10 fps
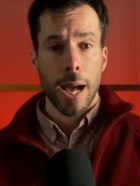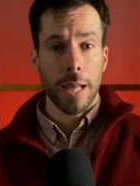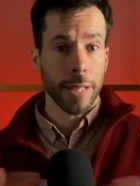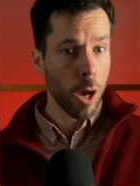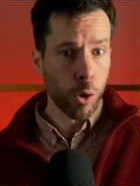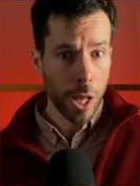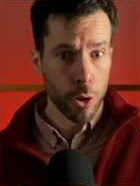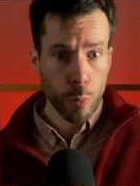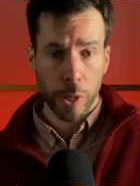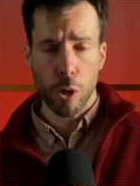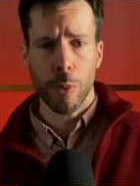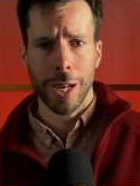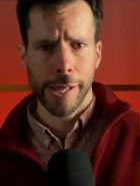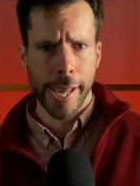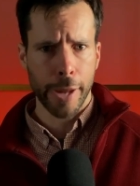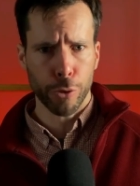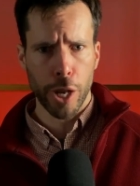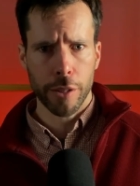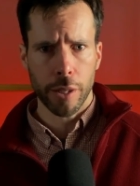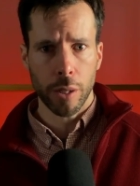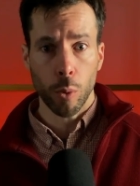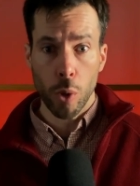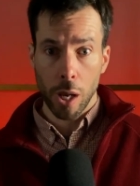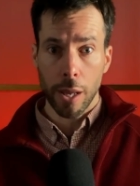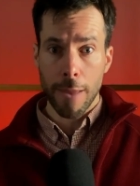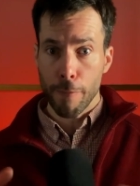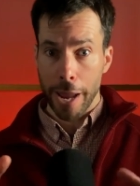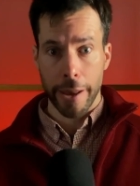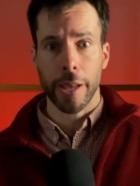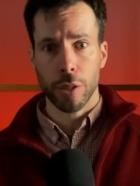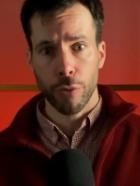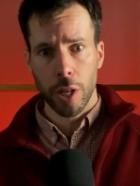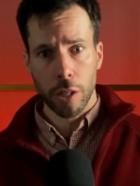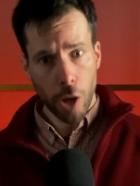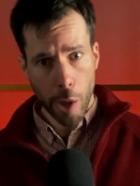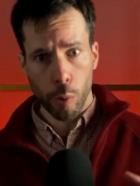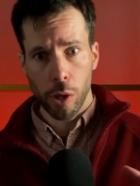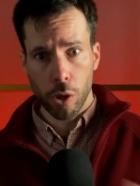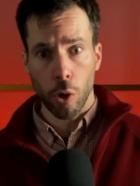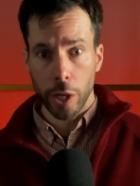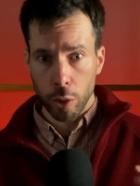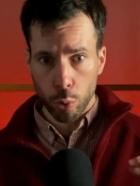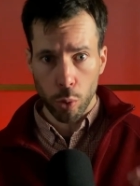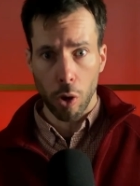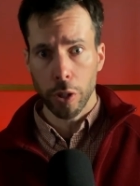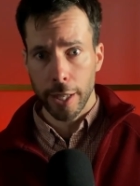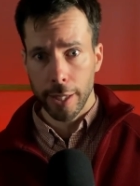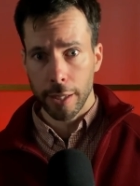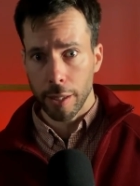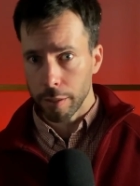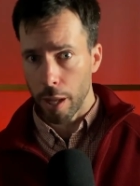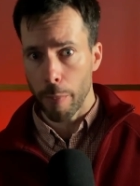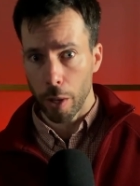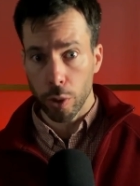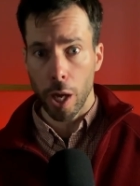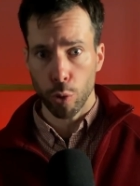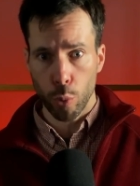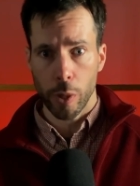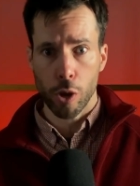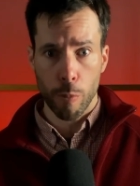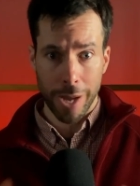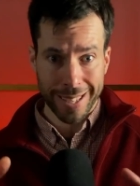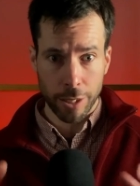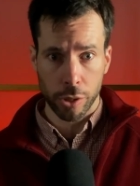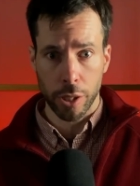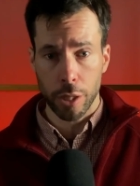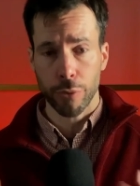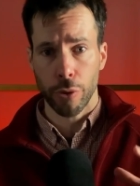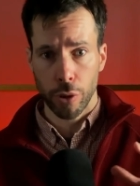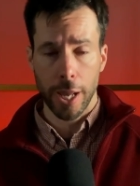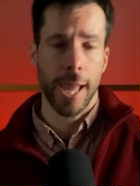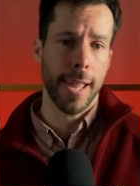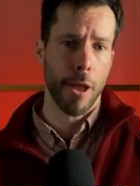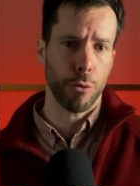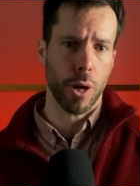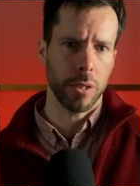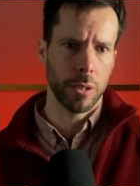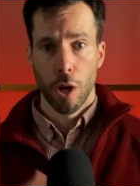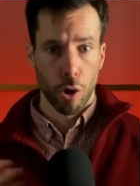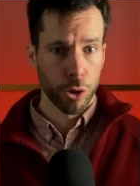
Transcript: And how can you become an AI rider? Well, in my next video I will go into all the details about how to become a successful AI rider.